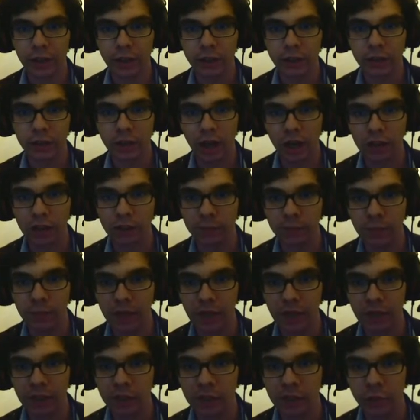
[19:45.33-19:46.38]
I could not
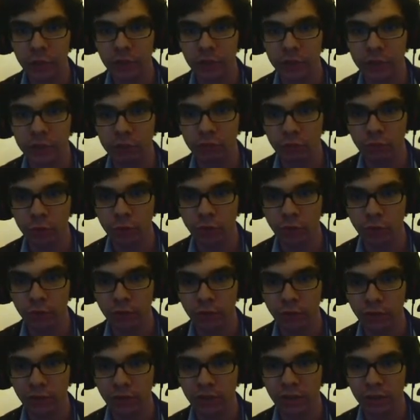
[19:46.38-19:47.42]
make it so this room would
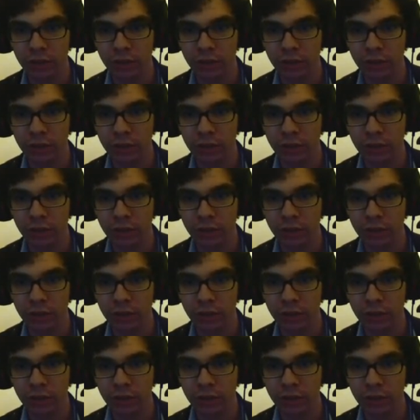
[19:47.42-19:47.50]
look